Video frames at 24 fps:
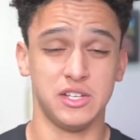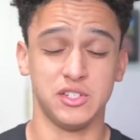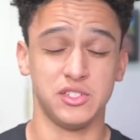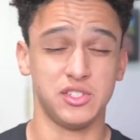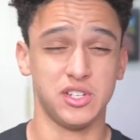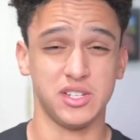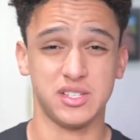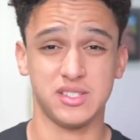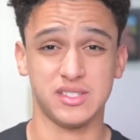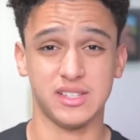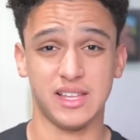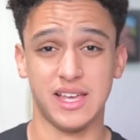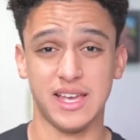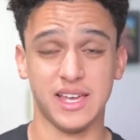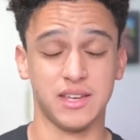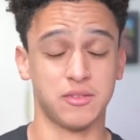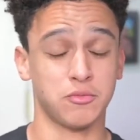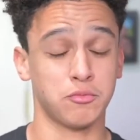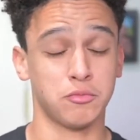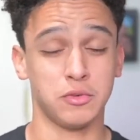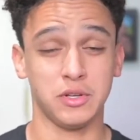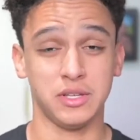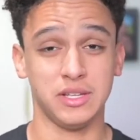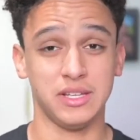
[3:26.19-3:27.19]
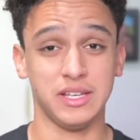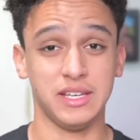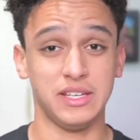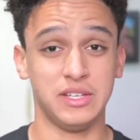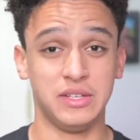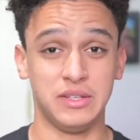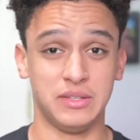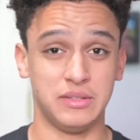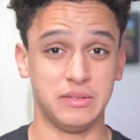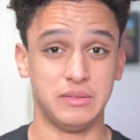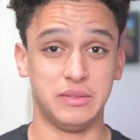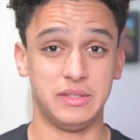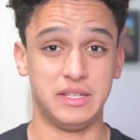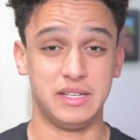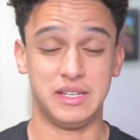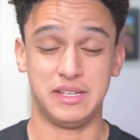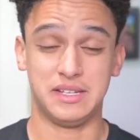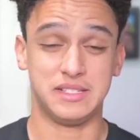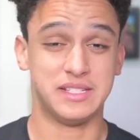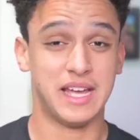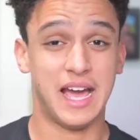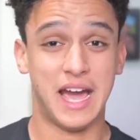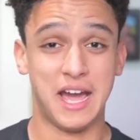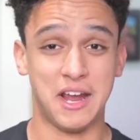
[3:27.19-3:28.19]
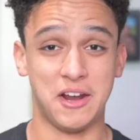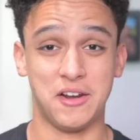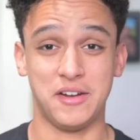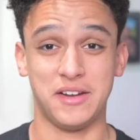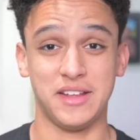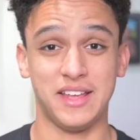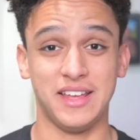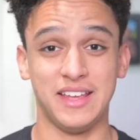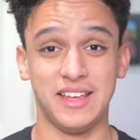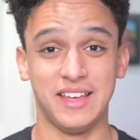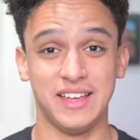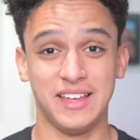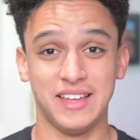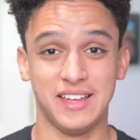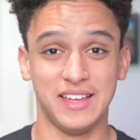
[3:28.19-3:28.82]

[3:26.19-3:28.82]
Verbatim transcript: just like really the entirety